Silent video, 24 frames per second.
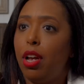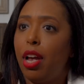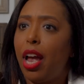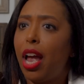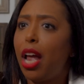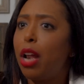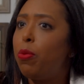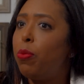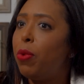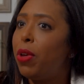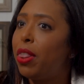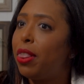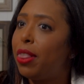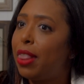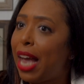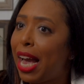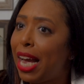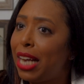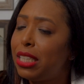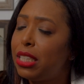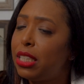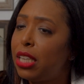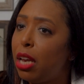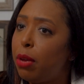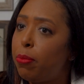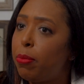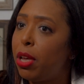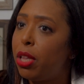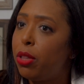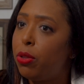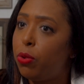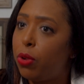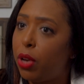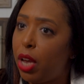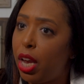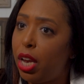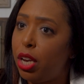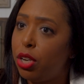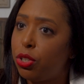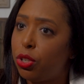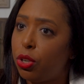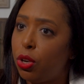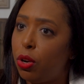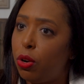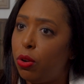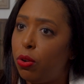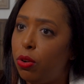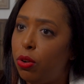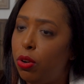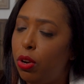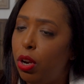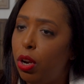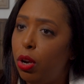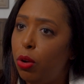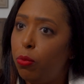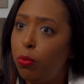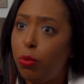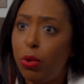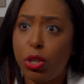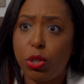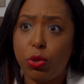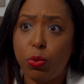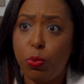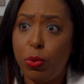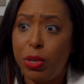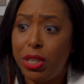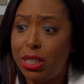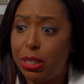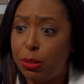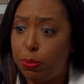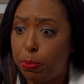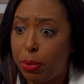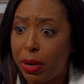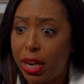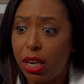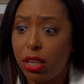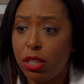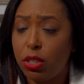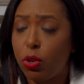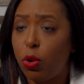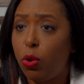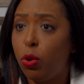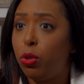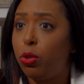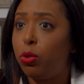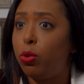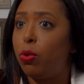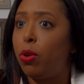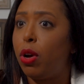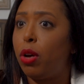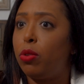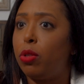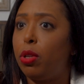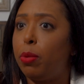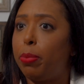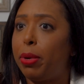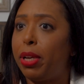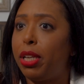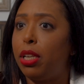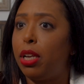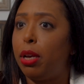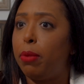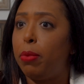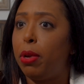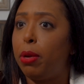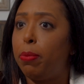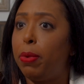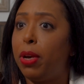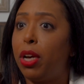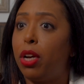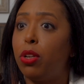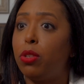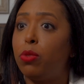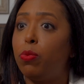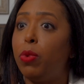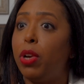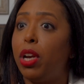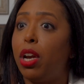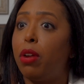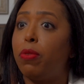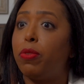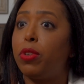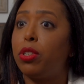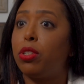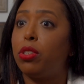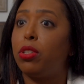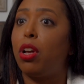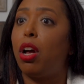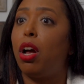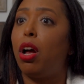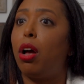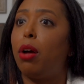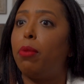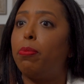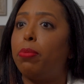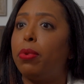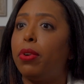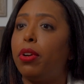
And with that same education, which we spent all throughout the pandemic because we never stopped,